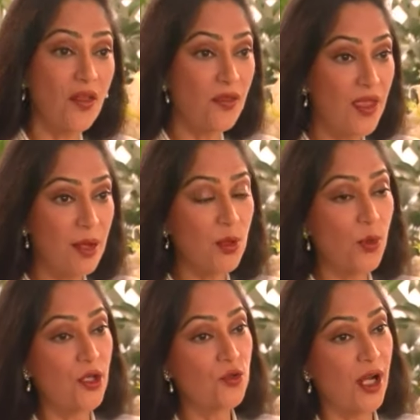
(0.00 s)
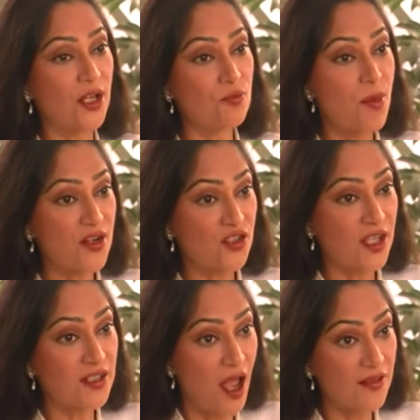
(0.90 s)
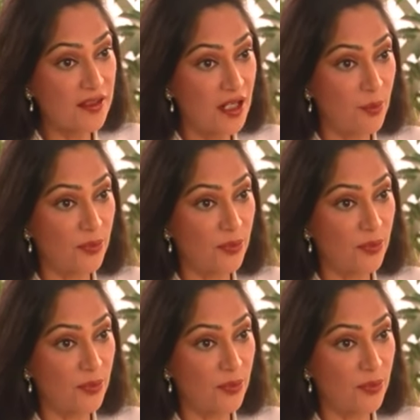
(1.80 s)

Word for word: them and why are you trying to match their dance steps?